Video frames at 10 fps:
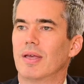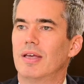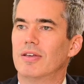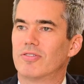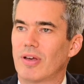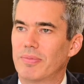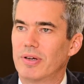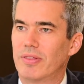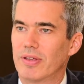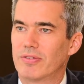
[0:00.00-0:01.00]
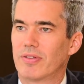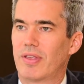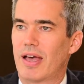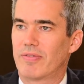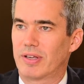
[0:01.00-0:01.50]
If somebody thinks that
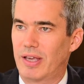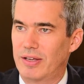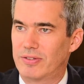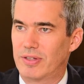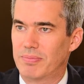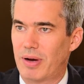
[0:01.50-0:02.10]
they have a case that